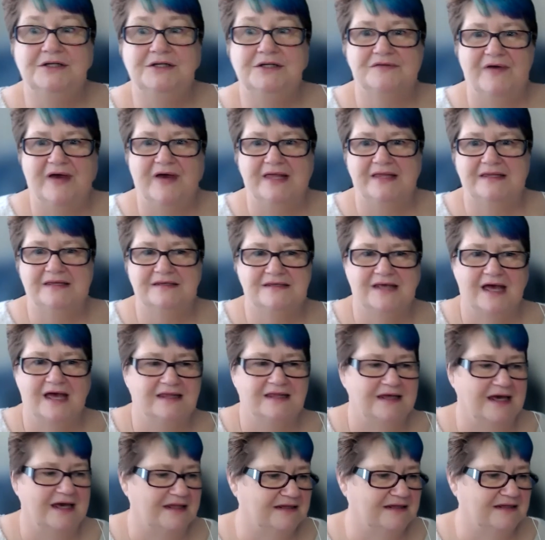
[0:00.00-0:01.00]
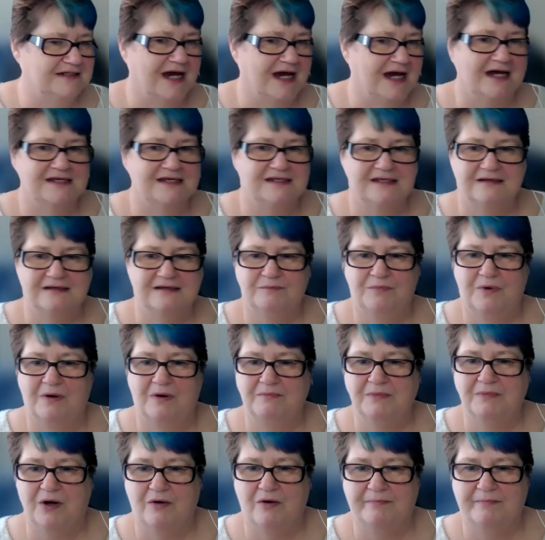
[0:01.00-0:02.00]
just found this out the other day
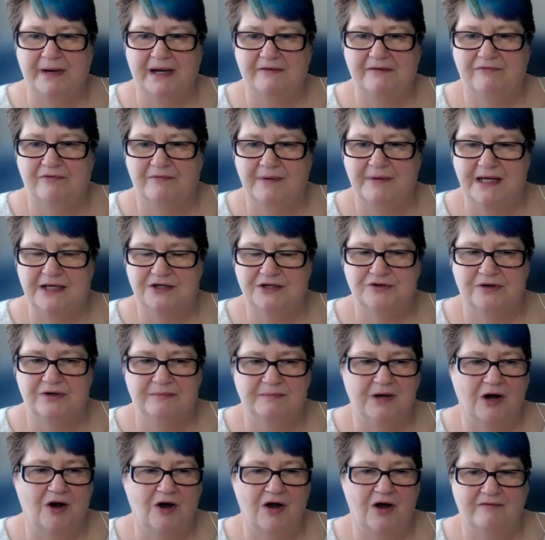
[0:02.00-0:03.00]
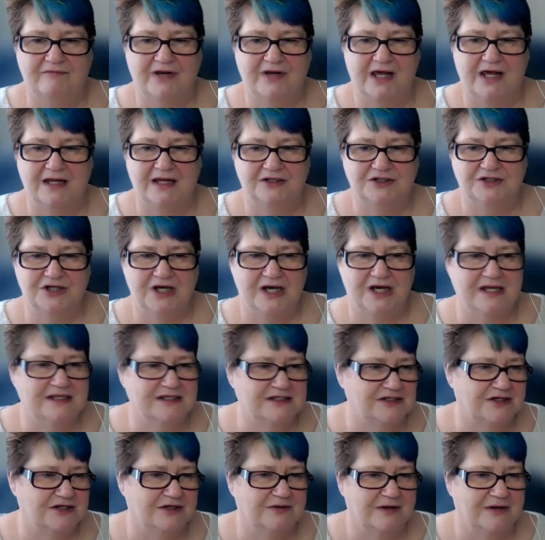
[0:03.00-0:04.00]
when we got back from our trip. I haven't had a
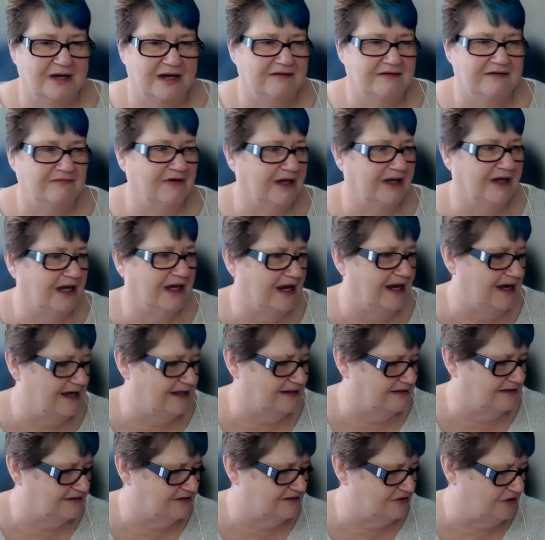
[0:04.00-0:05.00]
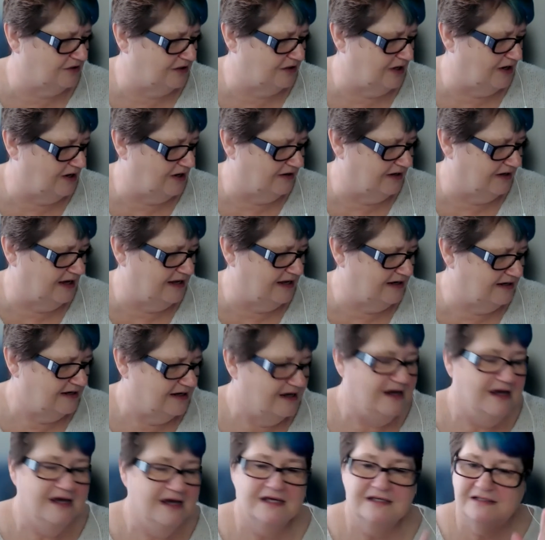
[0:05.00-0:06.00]
chance to even get out in the studio yet,
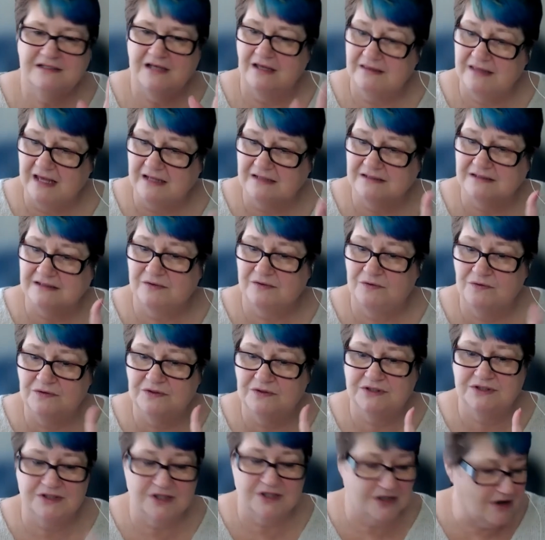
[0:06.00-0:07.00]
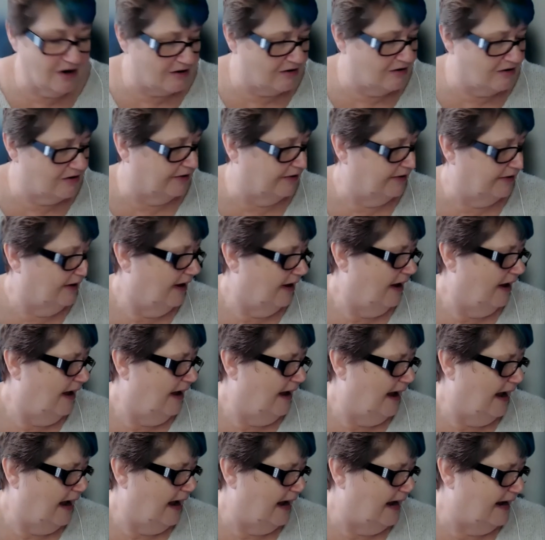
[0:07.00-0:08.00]
so that's good to know.
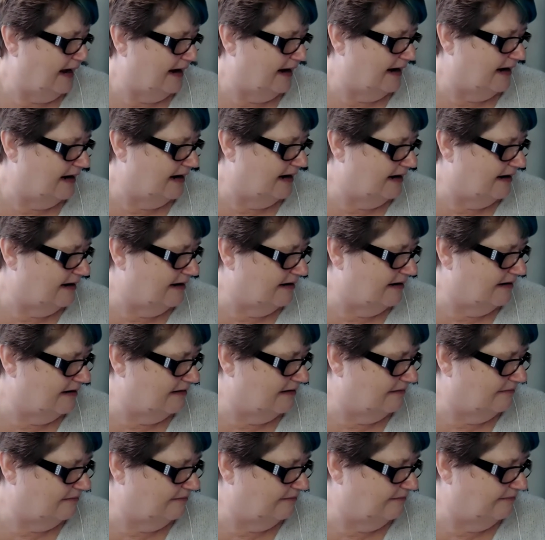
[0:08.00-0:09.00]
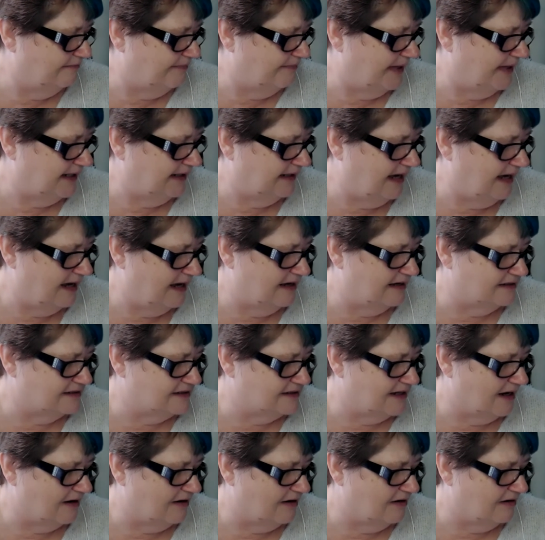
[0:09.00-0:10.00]
Um, but yeah,
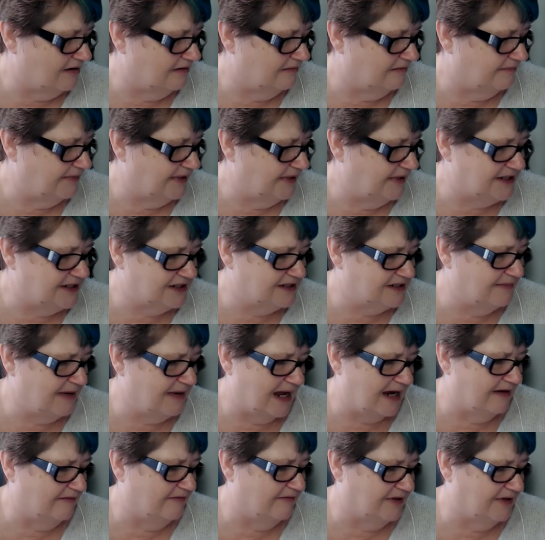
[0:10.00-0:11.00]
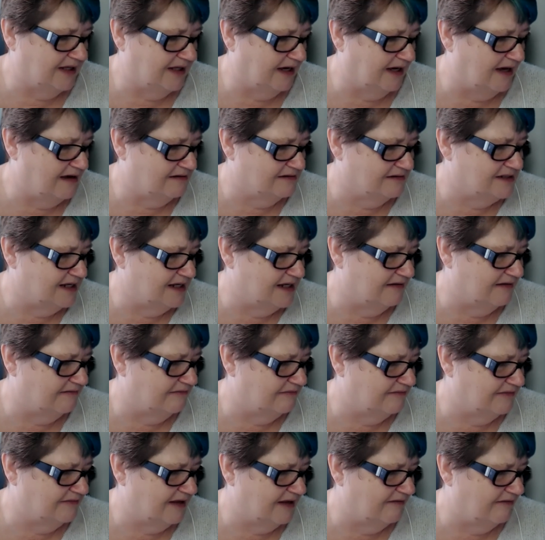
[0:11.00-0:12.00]
so but just about everything else
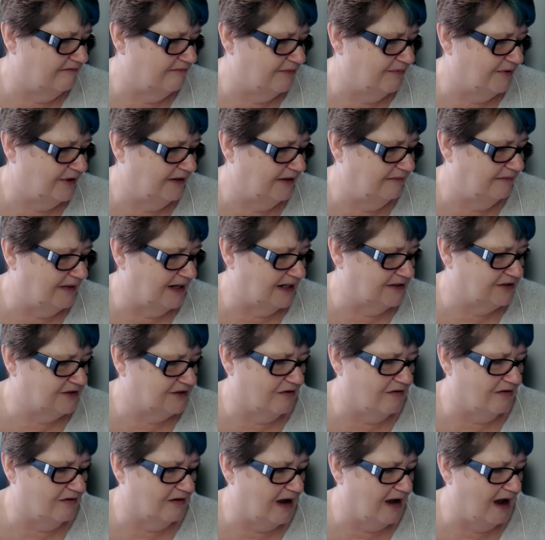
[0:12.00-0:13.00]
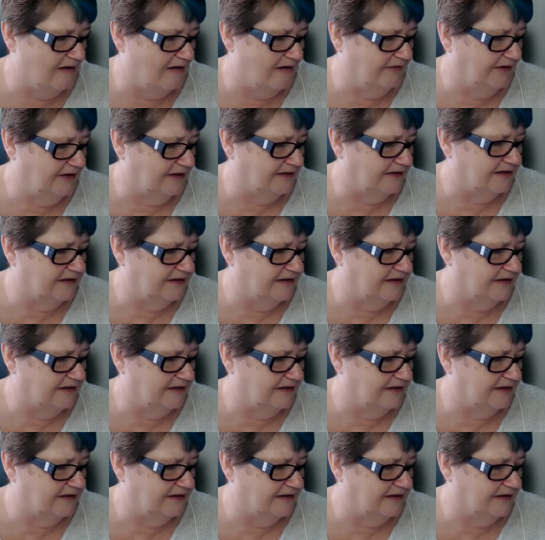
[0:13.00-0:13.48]
they've they've pretty much got covered.